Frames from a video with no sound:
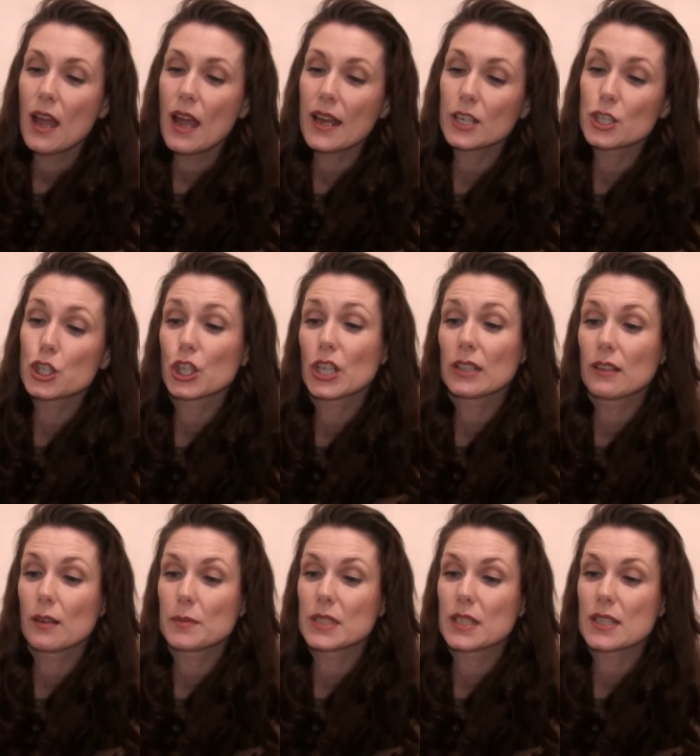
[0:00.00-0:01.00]
and it's
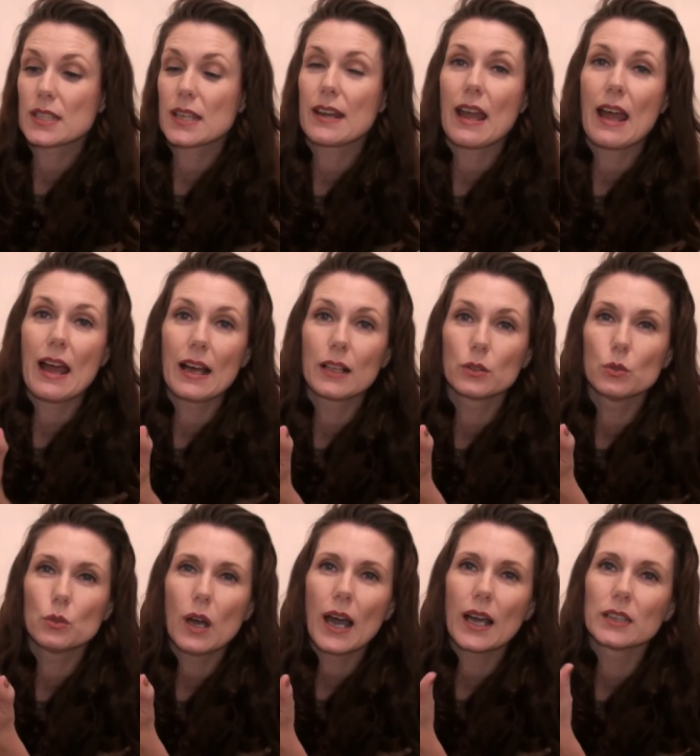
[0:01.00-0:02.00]
eucalyptus and
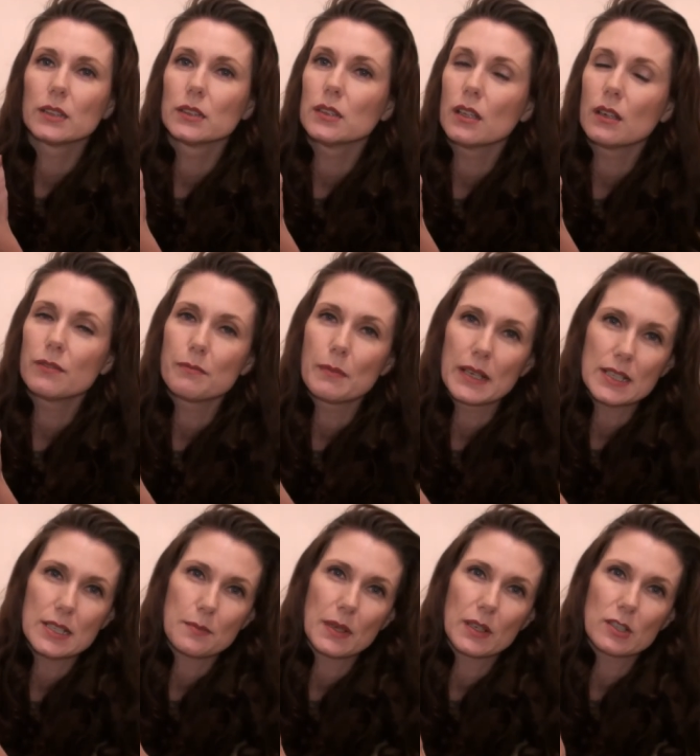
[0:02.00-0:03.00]
aloe. I love mint
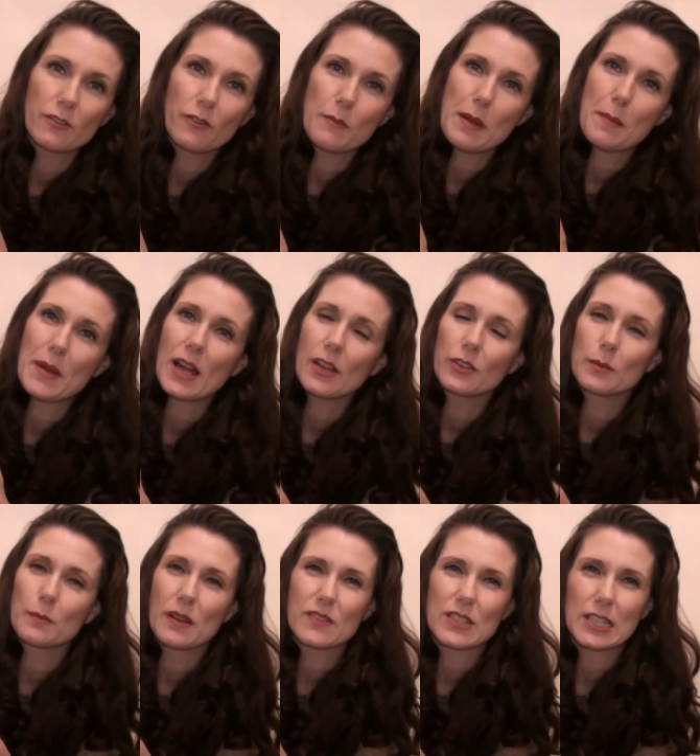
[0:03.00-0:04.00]
smells for my
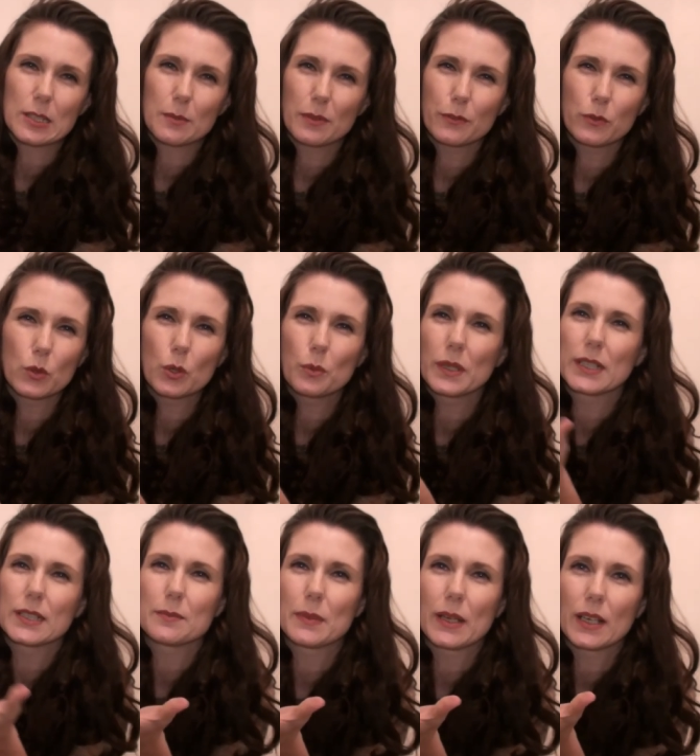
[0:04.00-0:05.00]
bathroom. I've said it before when I
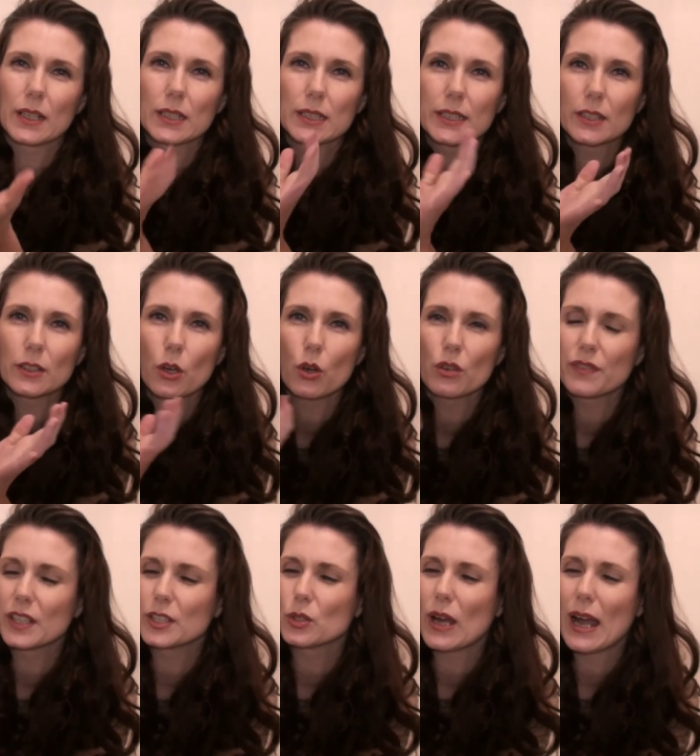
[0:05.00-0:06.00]
did my cleaning haul
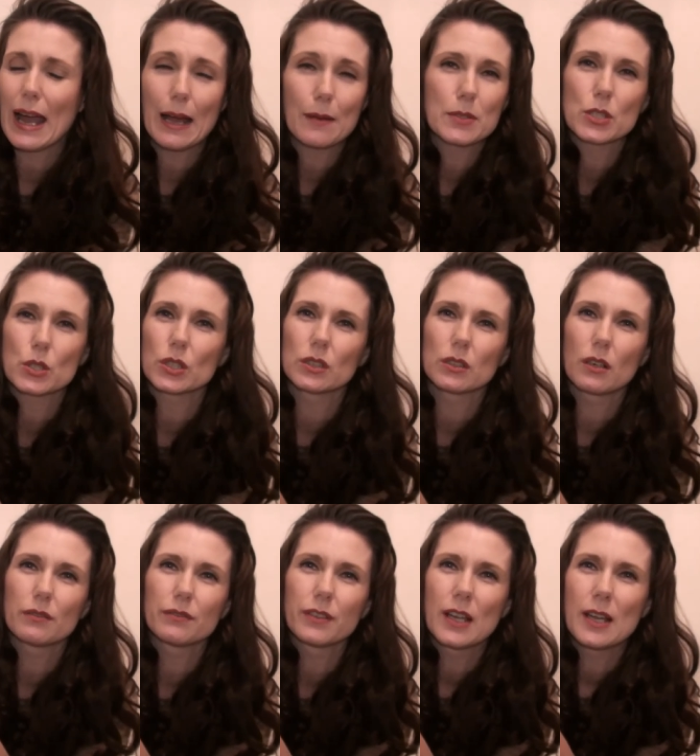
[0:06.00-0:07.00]
video. Absolutely
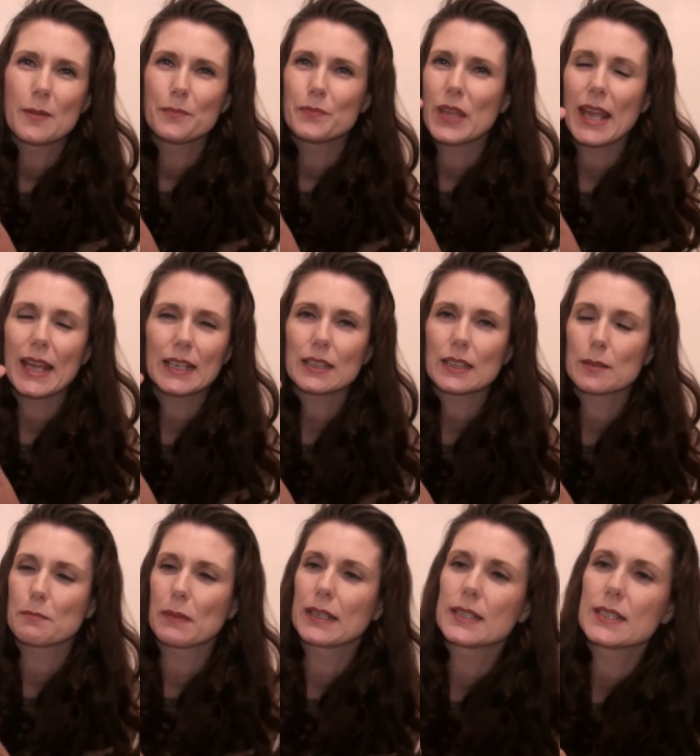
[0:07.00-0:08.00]
love
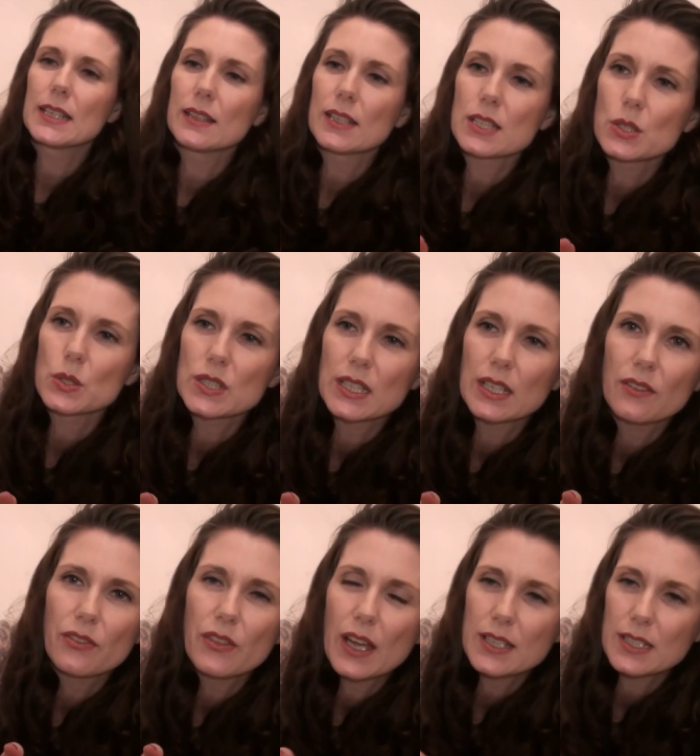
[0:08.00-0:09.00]
anything minty. This looks
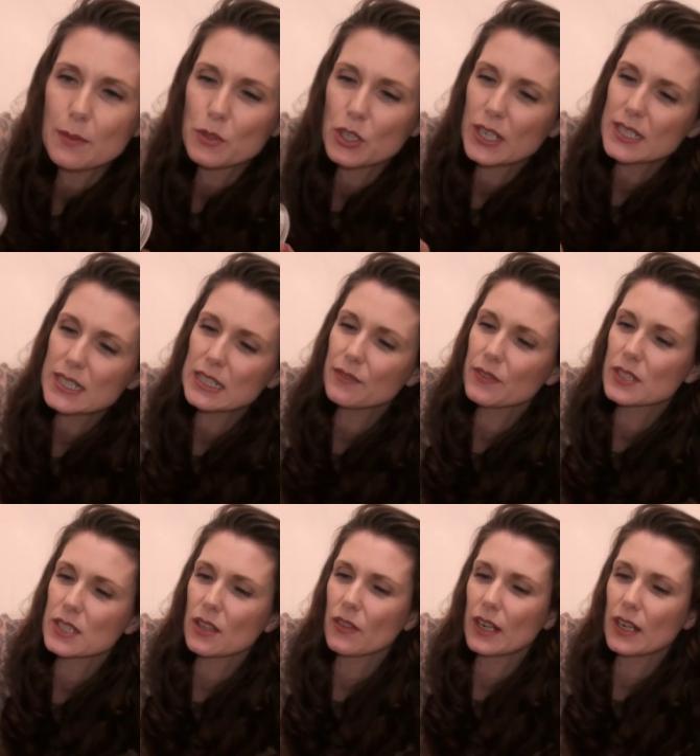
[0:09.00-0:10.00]
like this. I'm trying to see if
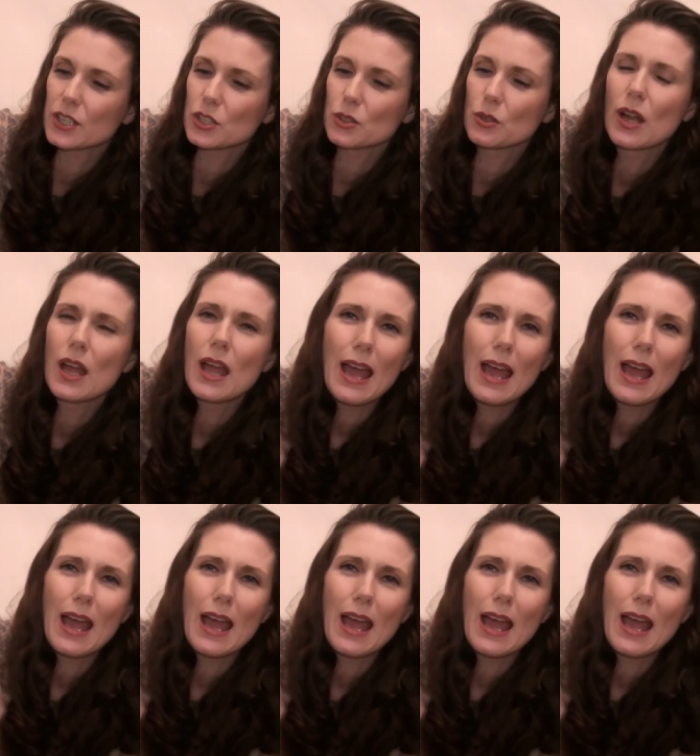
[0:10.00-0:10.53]
it's got the original.